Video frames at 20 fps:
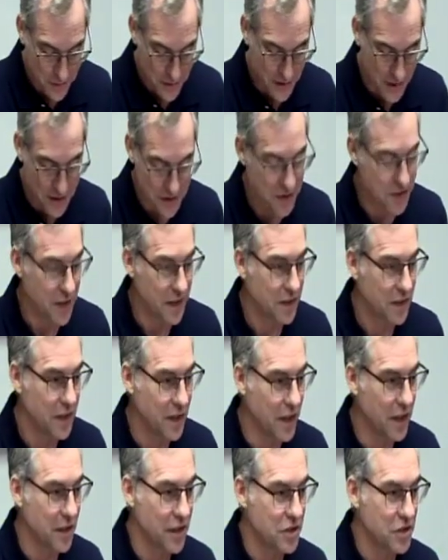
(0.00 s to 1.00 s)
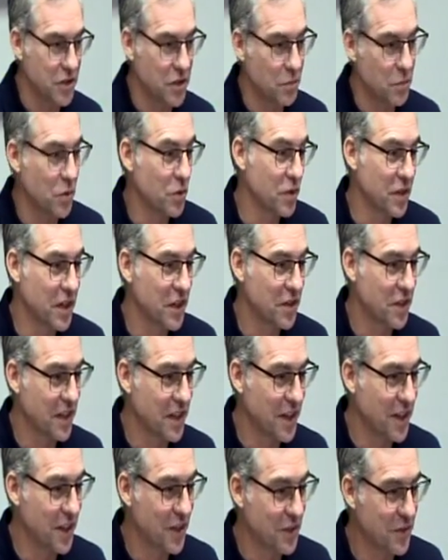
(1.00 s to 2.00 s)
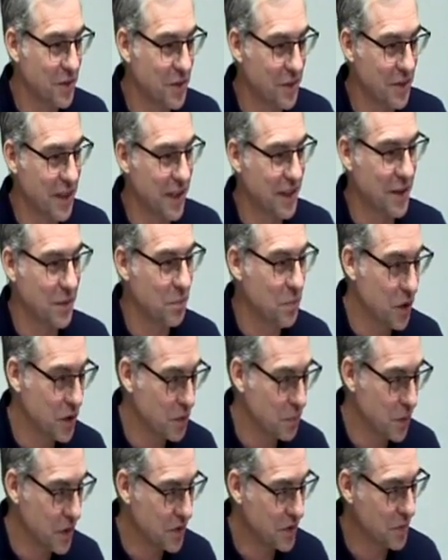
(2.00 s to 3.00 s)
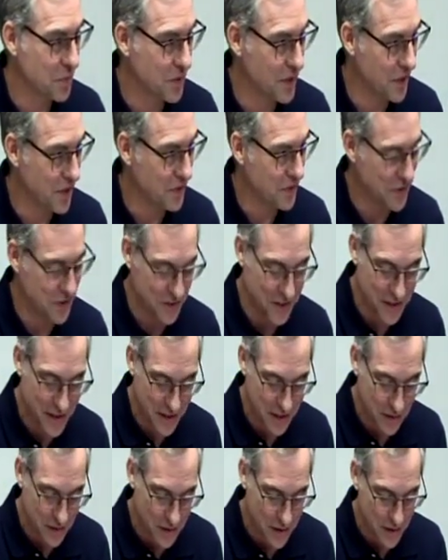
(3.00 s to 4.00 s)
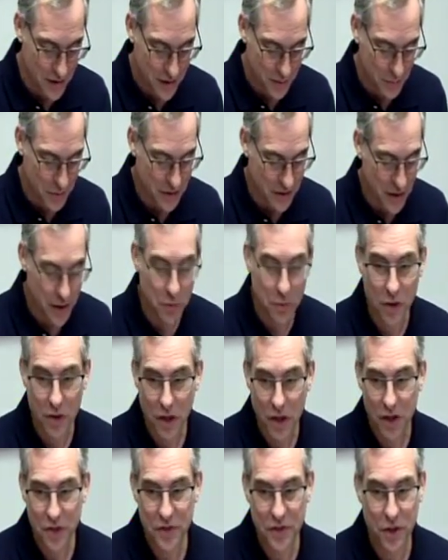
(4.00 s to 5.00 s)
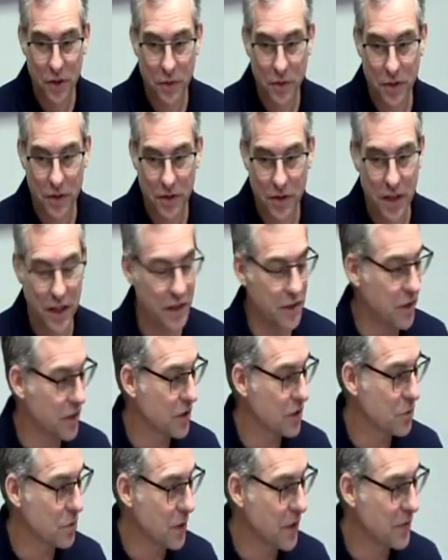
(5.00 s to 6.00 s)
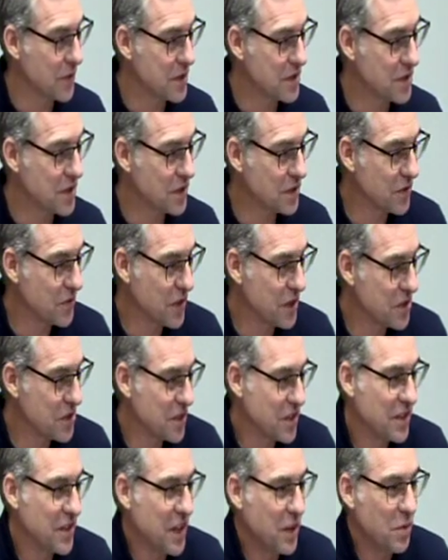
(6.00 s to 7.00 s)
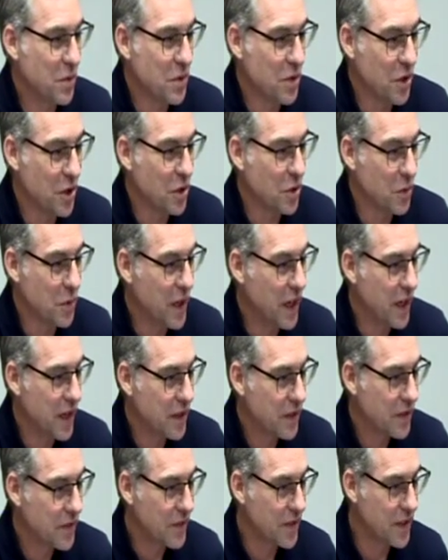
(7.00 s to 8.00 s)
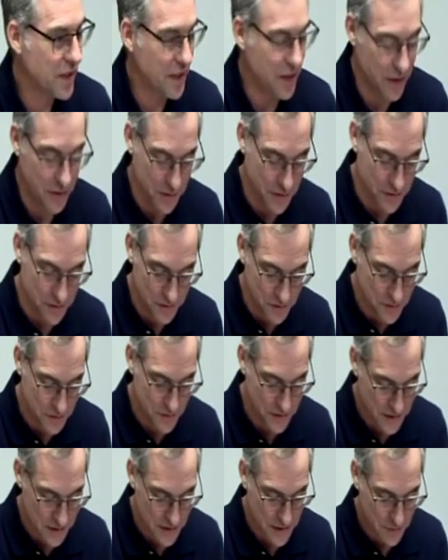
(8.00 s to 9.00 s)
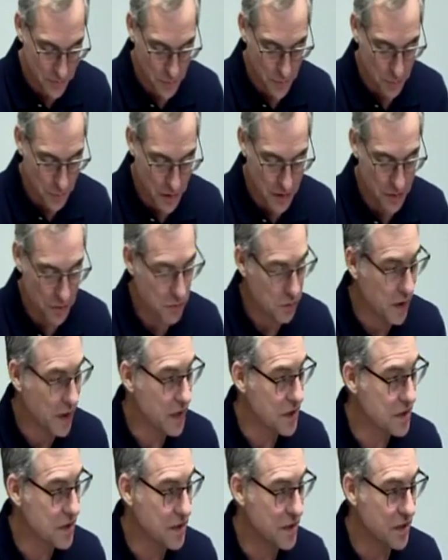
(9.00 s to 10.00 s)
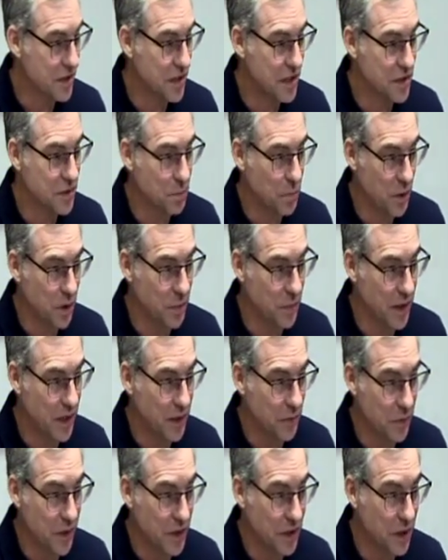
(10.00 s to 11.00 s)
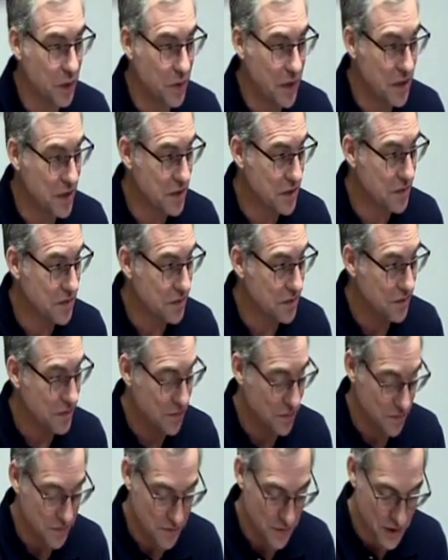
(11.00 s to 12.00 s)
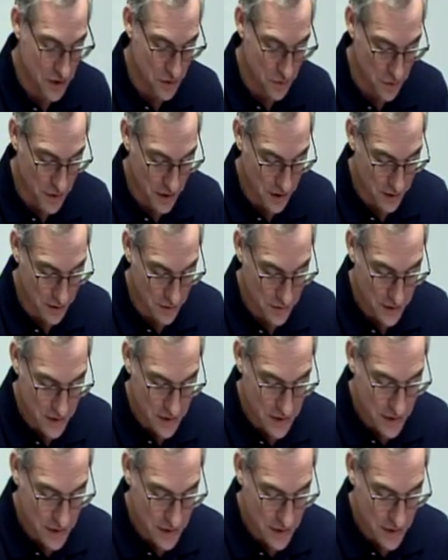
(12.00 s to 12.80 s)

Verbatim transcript: I just like the knowledge in them more than anything else, and like the books, books themselves is neat. But they will also are counted as rubbish because eventually they will go away, you know. And but Christ is permanent. We know He's resurrected.